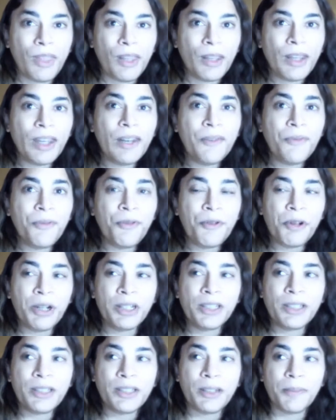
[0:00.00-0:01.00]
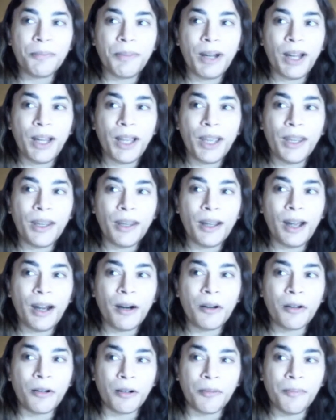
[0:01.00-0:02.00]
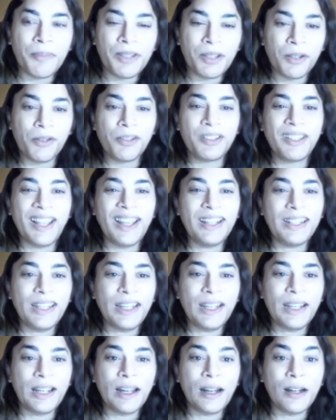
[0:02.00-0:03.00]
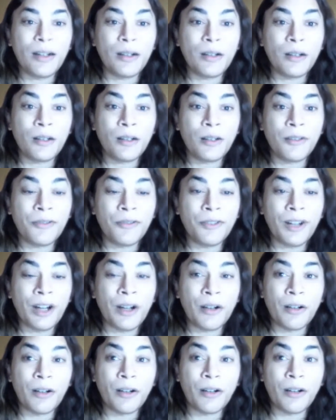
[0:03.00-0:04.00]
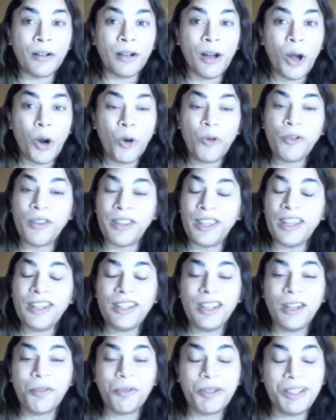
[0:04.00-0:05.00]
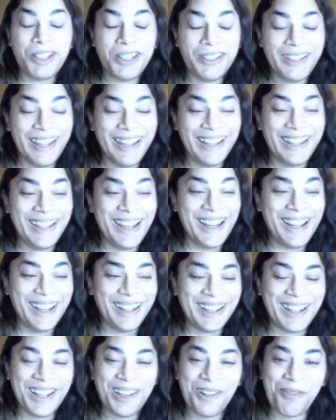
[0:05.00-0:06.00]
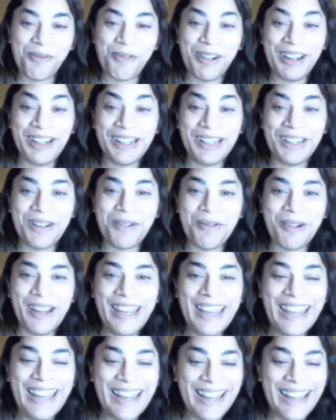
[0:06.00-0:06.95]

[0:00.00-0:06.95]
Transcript: influenced by our misunderstanding of our own thinking, which is kind of weird in a way.